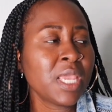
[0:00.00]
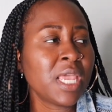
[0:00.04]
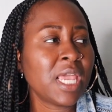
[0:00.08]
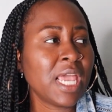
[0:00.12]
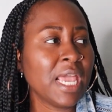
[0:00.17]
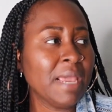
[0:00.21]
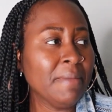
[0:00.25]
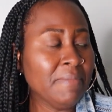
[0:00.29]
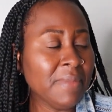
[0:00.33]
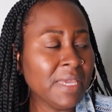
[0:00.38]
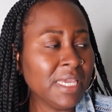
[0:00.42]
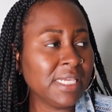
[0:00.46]

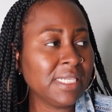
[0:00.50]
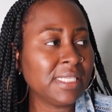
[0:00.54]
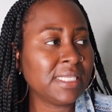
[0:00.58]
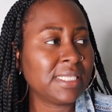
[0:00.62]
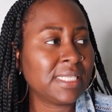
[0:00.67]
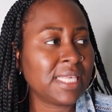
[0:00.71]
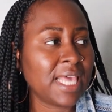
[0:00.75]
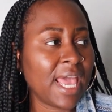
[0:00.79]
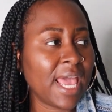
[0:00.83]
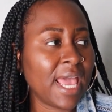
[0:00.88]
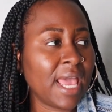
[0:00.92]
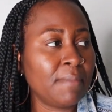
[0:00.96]
It means
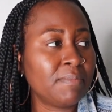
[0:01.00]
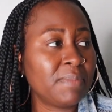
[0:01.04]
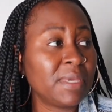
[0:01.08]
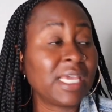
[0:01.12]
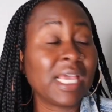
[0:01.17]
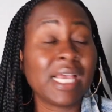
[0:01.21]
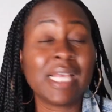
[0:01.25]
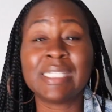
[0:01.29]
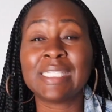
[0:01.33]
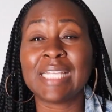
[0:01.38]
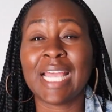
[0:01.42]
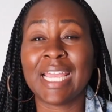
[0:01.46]
that
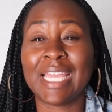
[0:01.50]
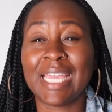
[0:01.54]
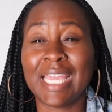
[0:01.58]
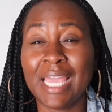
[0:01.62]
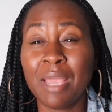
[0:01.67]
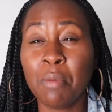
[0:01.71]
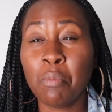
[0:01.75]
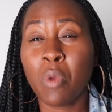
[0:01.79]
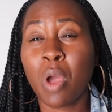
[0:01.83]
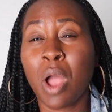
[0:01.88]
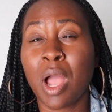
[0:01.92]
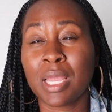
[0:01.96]
because I
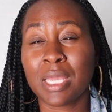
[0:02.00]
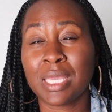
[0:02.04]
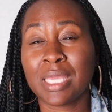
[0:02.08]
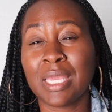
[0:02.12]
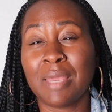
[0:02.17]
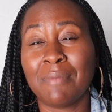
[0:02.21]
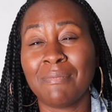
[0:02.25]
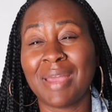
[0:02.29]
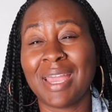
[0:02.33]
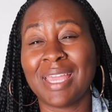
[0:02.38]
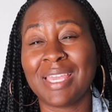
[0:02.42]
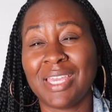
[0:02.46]
am walking
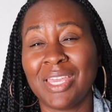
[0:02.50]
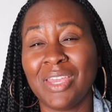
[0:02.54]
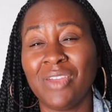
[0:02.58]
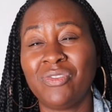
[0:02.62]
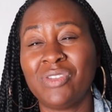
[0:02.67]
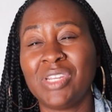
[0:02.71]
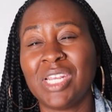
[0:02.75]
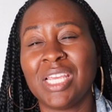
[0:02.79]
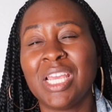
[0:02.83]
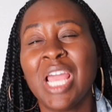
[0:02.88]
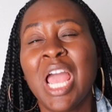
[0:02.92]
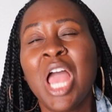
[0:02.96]
in my
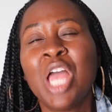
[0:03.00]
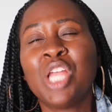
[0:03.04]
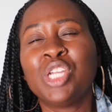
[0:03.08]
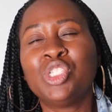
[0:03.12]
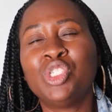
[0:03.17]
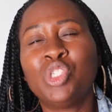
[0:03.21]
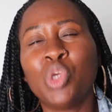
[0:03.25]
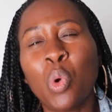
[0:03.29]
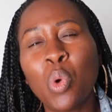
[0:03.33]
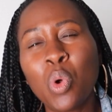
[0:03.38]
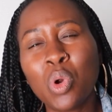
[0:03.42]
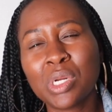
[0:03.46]
gifting,
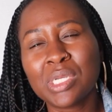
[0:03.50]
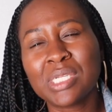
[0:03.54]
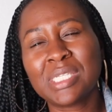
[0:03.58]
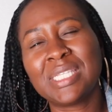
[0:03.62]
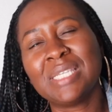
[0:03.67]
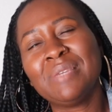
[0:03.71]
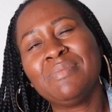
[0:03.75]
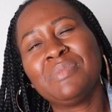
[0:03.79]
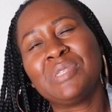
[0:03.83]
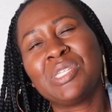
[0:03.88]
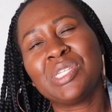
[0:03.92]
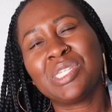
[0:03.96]
doors
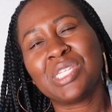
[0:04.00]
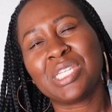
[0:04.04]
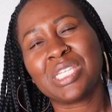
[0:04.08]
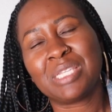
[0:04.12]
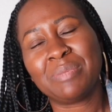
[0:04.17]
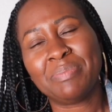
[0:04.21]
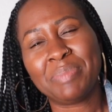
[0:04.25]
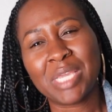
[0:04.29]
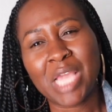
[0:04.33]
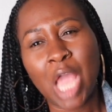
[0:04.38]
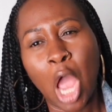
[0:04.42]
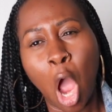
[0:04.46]
seem to
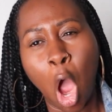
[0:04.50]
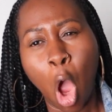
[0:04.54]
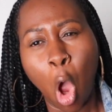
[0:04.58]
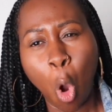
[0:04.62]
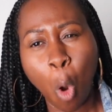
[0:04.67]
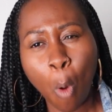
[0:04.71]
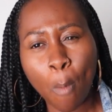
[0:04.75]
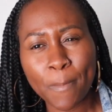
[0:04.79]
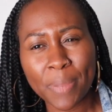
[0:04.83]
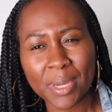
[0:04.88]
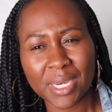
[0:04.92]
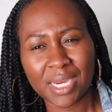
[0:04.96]
just be
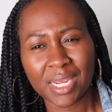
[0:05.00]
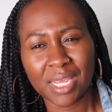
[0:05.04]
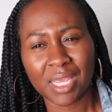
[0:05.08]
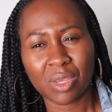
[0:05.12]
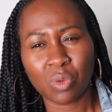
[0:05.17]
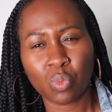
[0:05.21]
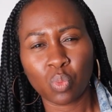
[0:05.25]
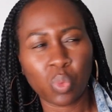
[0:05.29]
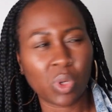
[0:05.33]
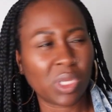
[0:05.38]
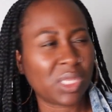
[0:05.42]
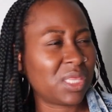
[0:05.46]

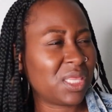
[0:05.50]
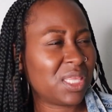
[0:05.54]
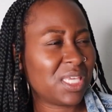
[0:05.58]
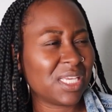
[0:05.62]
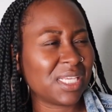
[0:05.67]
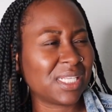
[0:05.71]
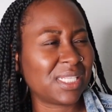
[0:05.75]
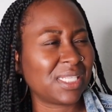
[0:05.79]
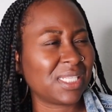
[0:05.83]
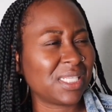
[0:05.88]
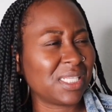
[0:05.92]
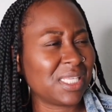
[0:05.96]
opening with
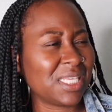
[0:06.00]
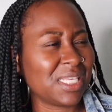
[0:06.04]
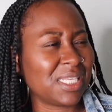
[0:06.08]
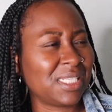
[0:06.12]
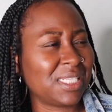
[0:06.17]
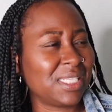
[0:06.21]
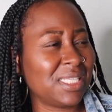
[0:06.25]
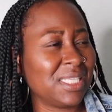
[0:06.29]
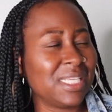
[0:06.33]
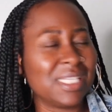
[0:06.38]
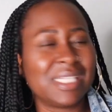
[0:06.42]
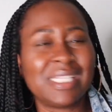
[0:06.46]

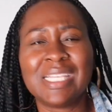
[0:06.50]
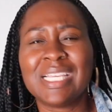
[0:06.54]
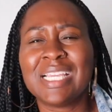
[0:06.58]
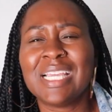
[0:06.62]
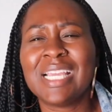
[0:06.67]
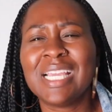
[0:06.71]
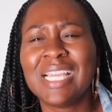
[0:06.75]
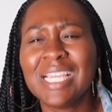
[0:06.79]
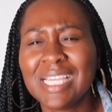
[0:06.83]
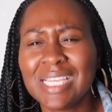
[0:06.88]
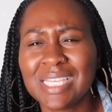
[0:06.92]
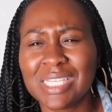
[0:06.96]
this
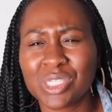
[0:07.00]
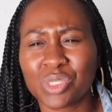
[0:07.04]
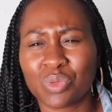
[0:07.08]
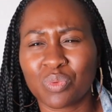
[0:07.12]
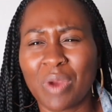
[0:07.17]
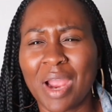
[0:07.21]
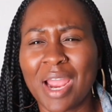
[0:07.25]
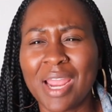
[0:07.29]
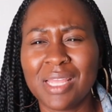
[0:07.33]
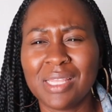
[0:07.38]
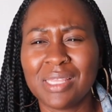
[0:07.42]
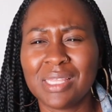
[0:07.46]
ease,
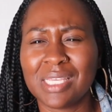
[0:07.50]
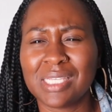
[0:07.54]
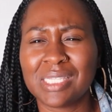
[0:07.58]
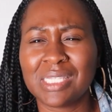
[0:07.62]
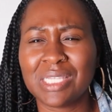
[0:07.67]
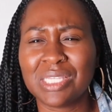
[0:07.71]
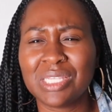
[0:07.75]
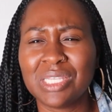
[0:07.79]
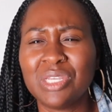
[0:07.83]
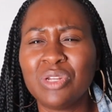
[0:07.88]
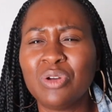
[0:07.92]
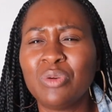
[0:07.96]
right? This
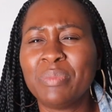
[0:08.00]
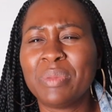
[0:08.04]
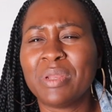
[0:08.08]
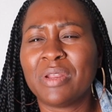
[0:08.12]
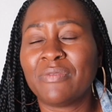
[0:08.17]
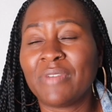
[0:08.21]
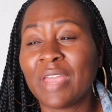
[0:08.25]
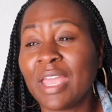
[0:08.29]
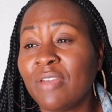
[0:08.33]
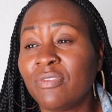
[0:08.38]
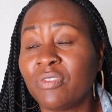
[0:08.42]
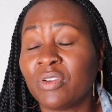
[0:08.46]
little bit
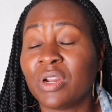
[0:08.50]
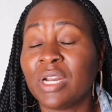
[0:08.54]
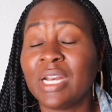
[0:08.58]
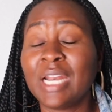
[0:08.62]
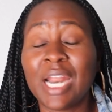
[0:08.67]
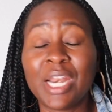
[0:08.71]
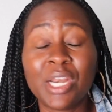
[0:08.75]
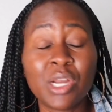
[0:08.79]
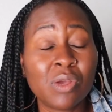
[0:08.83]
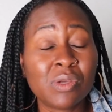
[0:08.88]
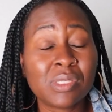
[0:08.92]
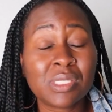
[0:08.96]
of effort. And
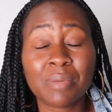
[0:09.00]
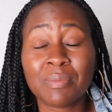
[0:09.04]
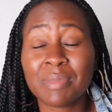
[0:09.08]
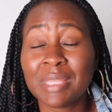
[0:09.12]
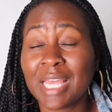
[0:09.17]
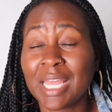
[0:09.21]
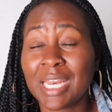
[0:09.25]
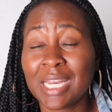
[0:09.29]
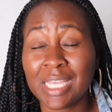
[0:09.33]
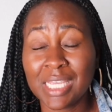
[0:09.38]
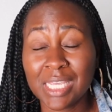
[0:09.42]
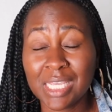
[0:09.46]
I know some of
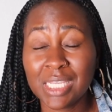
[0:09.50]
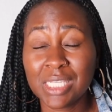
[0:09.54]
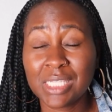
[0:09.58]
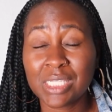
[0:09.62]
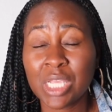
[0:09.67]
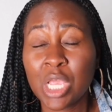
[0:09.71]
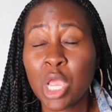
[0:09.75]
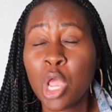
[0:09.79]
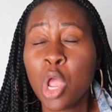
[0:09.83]
that is